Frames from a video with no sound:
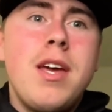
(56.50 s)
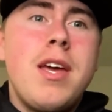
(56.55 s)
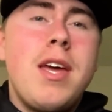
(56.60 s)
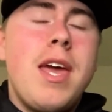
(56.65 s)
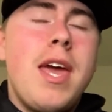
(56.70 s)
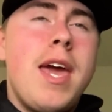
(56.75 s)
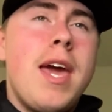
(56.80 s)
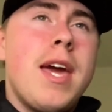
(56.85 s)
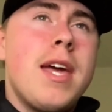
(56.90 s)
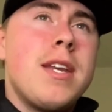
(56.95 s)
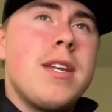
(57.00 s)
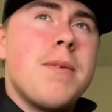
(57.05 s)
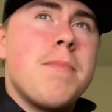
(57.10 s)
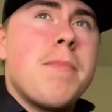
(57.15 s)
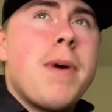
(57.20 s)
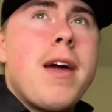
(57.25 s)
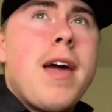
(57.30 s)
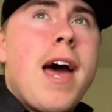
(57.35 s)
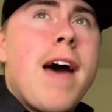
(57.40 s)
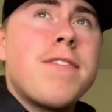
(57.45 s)
And
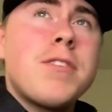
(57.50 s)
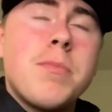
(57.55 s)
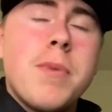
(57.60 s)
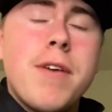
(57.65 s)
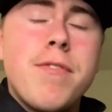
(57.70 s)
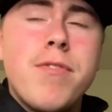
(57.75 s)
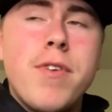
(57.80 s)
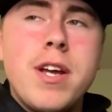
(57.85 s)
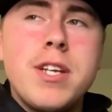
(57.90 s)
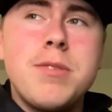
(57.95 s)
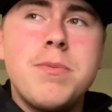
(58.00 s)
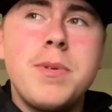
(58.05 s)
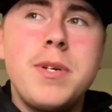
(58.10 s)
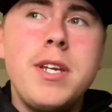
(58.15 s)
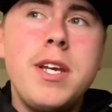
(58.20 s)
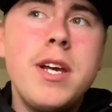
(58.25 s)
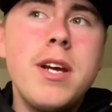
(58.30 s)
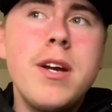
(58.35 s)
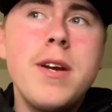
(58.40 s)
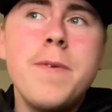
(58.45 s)
my after my freshman
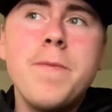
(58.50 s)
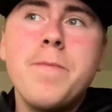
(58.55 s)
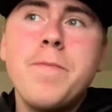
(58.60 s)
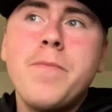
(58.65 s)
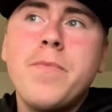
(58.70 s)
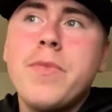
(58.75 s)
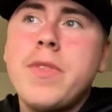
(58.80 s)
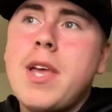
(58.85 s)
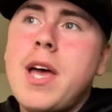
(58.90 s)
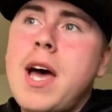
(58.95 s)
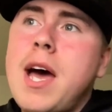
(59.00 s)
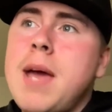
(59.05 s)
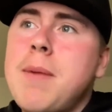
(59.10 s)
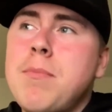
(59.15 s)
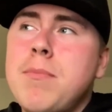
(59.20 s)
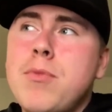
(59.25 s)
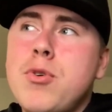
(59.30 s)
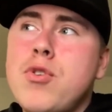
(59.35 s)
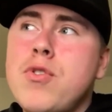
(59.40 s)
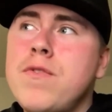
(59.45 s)
year, I
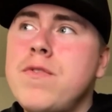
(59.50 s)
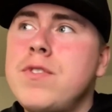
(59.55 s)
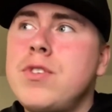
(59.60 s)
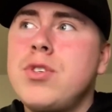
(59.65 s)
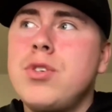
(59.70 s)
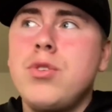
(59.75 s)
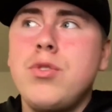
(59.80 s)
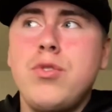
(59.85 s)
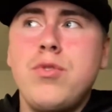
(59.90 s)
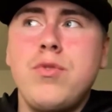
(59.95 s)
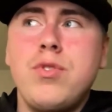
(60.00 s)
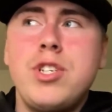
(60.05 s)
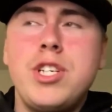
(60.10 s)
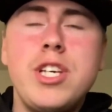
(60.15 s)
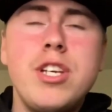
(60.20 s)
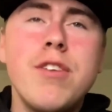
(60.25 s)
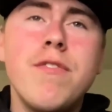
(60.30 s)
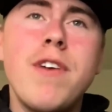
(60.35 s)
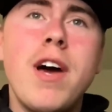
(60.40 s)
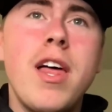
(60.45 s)
moved to
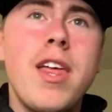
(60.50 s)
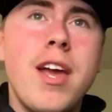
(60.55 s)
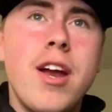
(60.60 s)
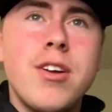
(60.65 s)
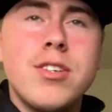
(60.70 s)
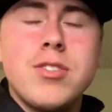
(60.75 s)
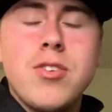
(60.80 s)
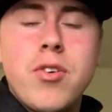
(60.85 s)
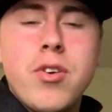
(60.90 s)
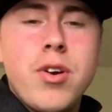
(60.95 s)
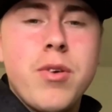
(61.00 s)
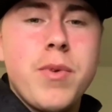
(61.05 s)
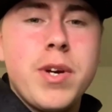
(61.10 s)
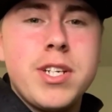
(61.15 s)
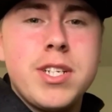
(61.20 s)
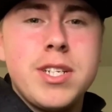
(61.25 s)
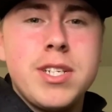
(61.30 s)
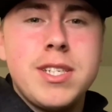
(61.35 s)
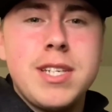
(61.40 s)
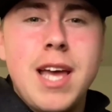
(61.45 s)
Chino Valley, Arizona,
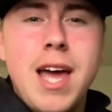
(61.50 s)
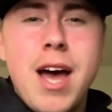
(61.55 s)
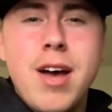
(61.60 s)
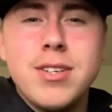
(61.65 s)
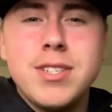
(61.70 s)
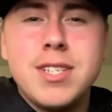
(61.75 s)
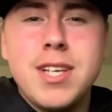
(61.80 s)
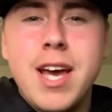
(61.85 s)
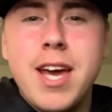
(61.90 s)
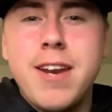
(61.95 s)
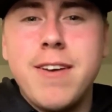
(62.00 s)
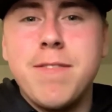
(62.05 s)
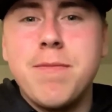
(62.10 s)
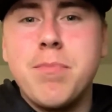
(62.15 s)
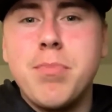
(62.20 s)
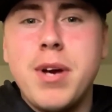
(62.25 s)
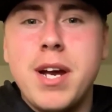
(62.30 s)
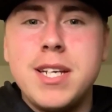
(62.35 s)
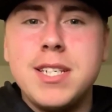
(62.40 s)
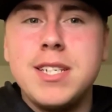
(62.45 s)
which is outside of
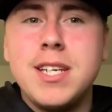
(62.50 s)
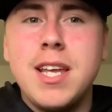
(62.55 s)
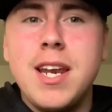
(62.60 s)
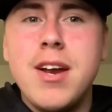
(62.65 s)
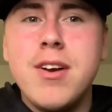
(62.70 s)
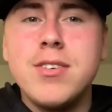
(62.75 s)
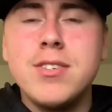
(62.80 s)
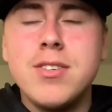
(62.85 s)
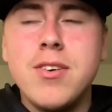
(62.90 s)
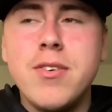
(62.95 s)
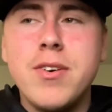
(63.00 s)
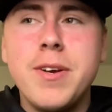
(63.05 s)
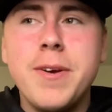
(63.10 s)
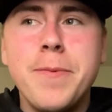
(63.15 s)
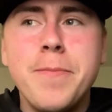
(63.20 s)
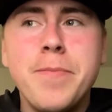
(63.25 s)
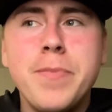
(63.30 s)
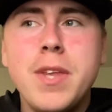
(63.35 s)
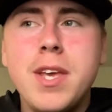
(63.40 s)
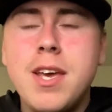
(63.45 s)
Prescott, Arizona,
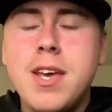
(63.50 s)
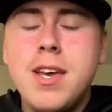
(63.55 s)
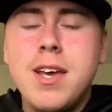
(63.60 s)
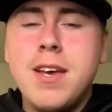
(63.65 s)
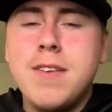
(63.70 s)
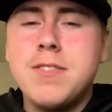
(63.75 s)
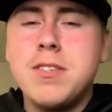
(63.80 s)
if